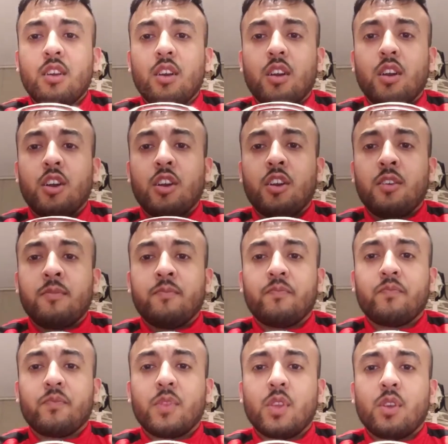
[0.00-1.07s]

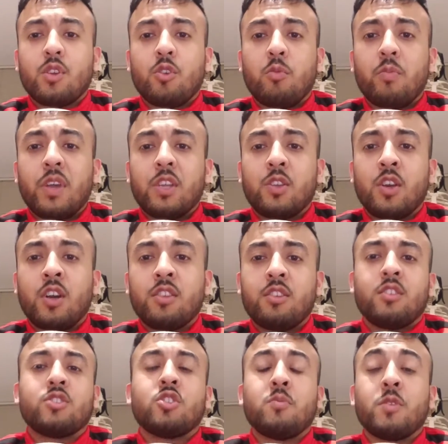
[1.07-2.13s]
compared to other
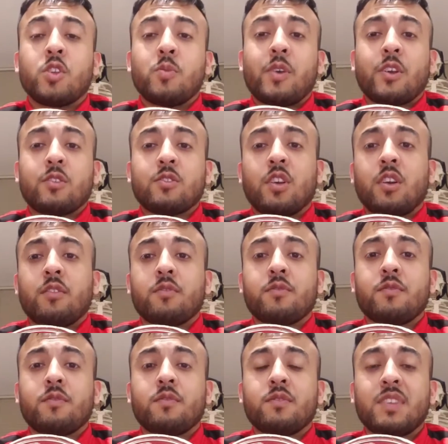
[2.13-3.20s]
German tobaccos that I've
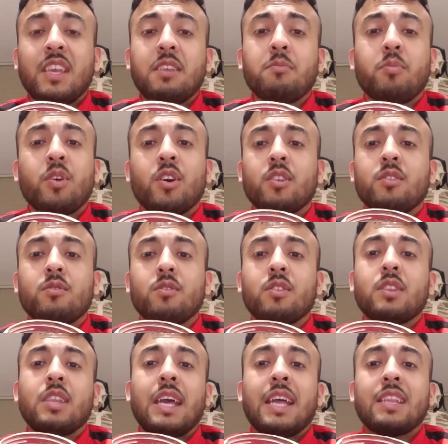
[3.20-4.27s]
seen, but
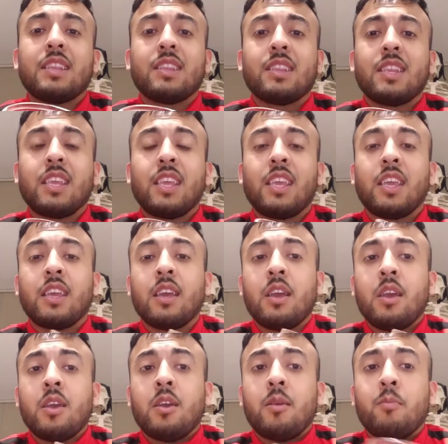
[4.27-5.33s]
at the
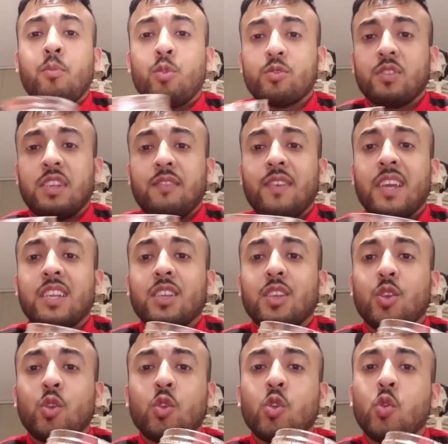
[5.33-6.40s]
positive end,
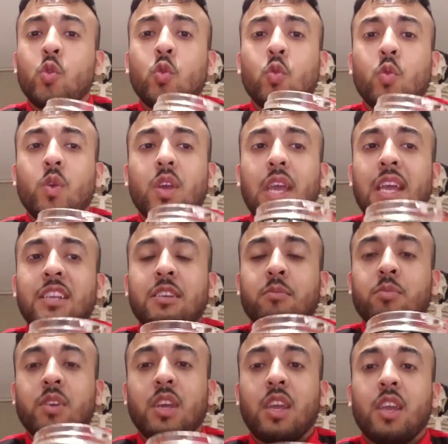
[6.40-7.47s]
you do end
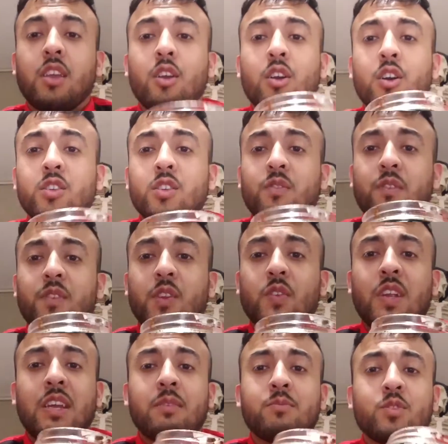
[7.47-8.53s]
up getting 150
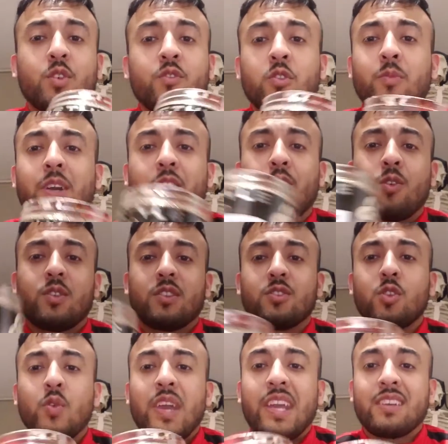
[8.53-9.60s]
grams of tobacco. There's
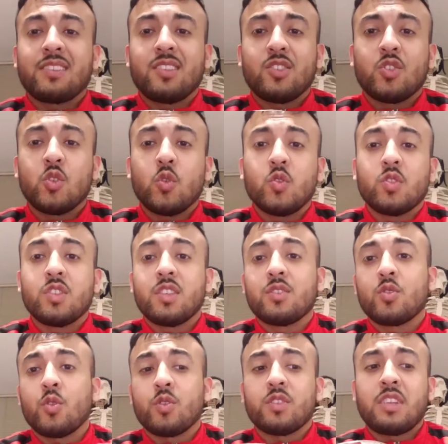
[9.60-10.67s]
no excess juices
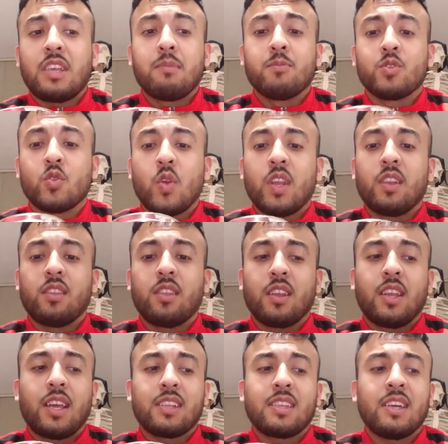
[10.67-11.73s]
or stems or anything
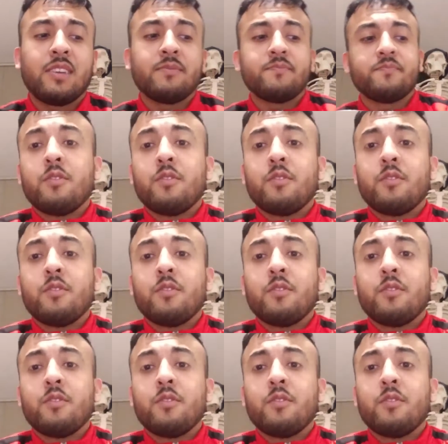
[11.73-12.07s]
like that.